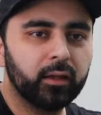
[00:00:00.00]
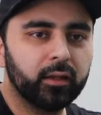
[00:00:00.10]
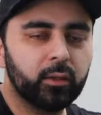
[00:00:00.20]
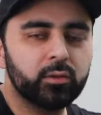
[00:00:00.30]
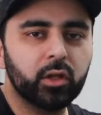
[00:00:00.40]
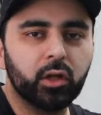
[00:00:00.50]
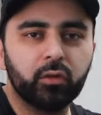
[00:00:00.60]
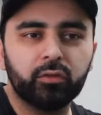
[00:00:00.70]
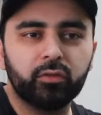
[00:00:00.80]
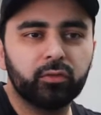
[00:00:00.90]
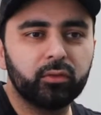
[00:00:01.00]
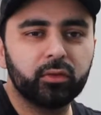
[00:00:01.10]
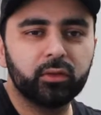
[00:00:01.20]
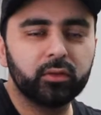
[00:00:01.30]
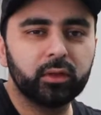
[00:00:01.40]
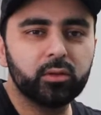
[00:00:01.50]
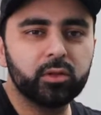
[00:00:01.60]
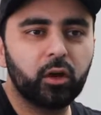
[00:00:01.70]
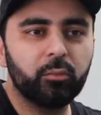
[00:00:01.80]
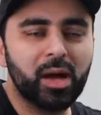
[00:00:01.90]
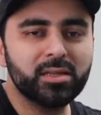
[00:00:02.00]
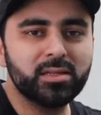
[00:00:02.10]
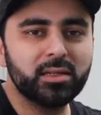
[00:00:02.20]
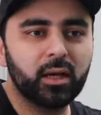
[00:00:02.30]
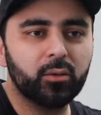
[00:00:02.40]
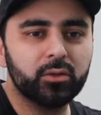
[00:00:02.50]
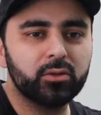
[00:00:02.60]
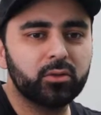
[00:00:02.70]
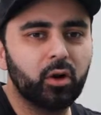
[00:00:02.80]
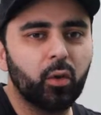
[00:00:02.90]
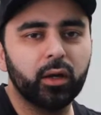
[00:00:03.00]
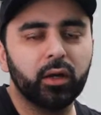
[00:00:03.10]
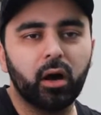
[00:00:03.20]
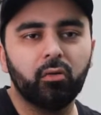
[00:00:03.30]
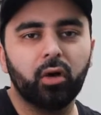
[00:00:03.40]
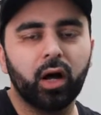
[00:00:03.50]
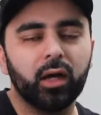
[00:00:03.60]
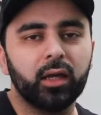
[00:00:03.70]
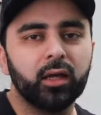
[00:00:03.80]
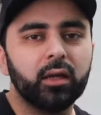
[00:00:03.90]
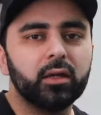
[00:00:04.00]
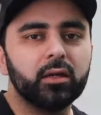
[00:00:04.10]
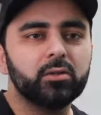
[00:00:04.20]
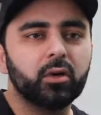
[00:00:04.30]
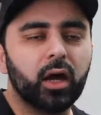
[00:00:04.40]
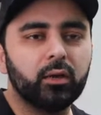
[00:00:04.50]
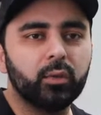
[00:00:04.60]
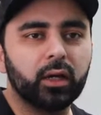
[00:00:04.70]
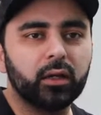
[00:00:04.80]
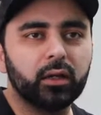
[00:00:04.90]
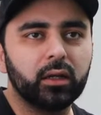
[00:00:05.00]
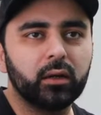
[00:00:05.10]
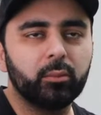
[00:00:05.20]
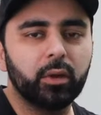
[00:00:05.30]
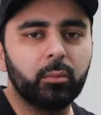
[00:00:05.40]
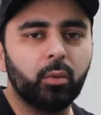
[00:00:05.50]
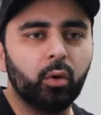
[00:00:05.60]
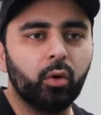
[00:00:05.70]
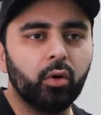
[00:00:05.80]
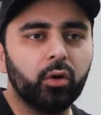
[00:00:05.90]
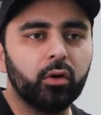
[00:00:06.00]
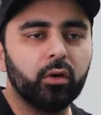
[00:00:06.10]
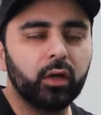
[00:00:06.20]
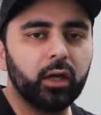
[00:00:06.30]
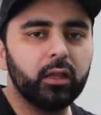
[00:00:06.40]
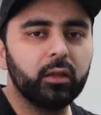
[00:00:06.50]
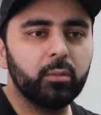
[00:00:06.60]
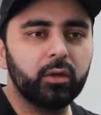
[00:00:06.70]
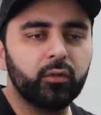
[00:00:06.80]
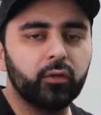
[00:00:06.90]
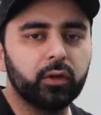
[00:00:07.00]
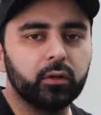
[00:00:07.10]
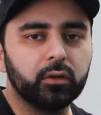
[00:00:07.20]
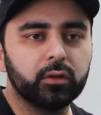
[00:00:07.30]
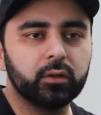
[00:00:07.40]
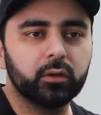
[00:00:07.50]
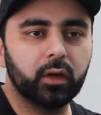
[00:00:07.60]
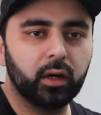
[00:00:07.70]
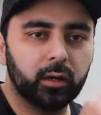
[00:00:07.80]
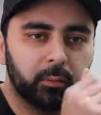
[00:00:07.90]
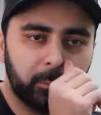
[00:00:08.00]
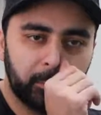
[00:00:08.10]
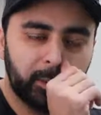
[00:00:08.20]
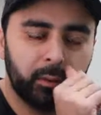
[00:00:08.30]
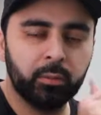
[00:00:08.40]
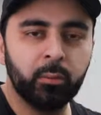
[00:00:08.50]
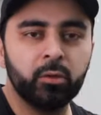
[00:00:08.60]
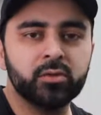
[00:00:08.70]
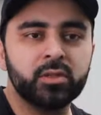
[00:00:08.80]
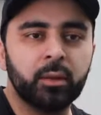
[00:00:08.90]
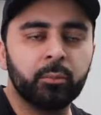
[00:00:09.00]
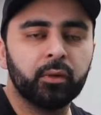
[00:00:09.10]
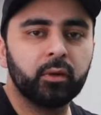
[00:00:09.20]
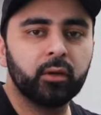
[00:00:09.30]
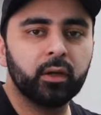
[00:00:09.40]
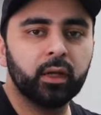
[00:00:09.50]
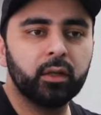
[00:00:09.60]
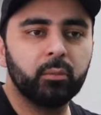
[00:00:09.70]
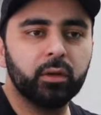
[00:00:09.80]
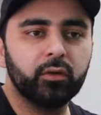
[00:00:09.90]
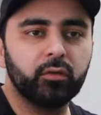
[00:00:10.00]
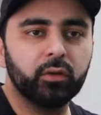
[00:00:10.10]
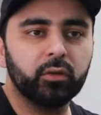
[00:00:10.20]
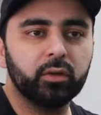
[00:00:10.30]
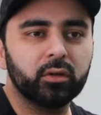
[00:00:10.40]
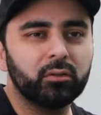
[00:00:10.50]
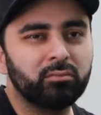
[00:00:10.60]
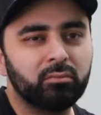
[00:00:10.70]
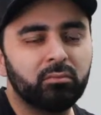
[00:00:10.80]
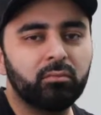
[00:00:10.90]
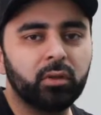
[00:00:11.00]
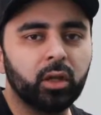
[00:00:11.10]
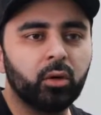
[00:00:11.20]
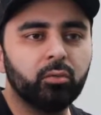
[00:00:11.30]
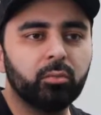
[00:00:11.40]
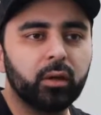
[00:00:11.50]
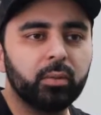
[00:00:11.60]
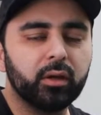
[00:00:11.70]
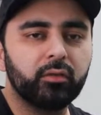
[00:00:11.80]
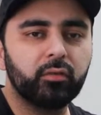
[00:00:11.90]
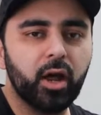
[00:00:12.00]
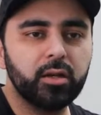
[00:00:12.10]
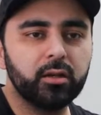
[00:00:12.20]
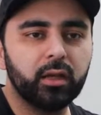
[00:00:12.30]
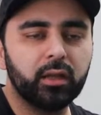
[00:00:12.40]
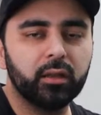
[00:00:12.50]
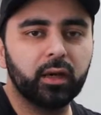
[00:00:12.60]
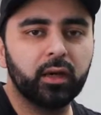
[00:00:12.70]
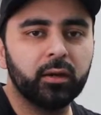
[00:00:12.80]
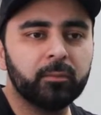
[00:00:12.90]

there was a lot of passing that was going awry. So had we had a little bit more in the midfield, a little bit more zip in the midfield, maybe a Fred in there